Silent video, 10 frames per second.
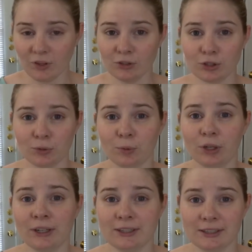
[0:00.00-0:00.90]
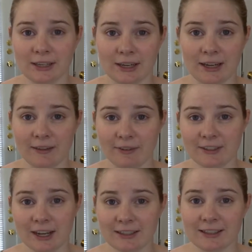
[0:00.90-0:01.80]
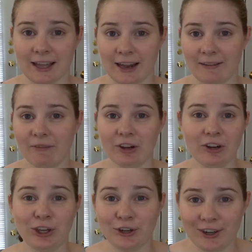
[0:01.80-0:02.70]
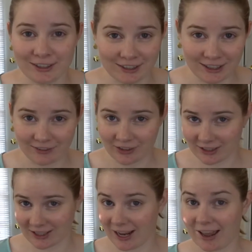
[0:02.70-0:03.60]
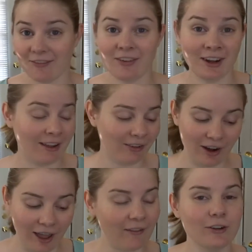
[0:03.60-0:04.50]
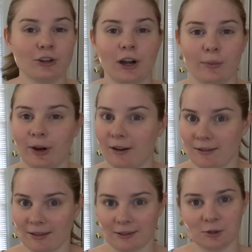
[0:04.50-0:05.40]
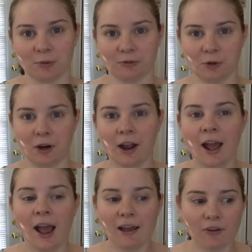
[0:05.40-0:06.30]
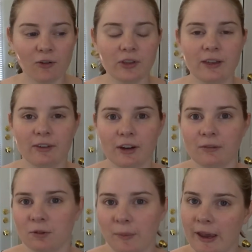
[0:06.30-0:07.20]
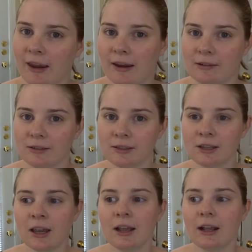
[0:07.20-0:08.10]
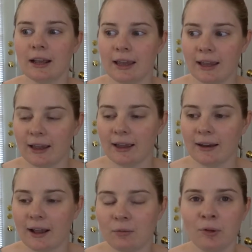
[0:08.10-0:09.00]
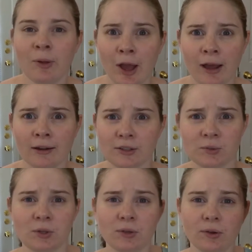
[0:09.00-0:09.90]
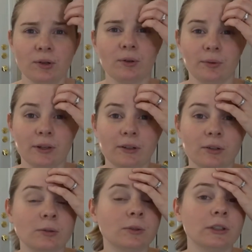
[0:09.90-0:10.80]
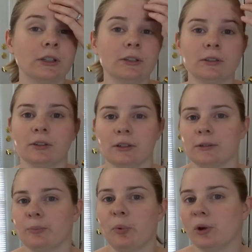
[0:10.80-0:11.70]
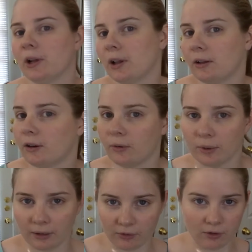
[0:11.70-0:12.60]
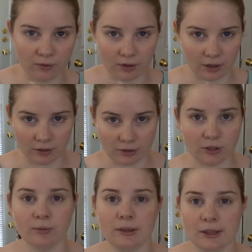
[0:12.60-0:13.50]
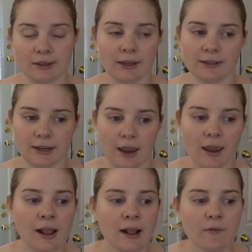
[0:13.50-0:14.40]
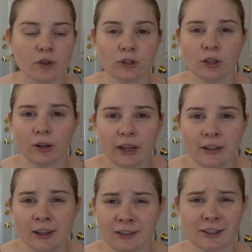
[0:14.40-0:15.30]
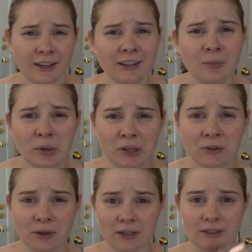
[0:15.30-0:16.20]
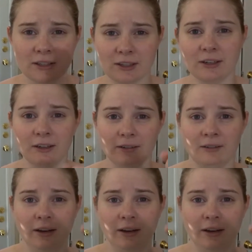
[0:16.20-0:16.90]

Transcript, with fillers: so we're gonna see if it does that. I'm very curious to see if it does that. I've never ever tried a product like this before. I've only ever done it with my hands. And I will be honest, when you go to grill corn or boil it or whatever you're going to do with it that day, those little hair things can get pretty annoying to sit there and,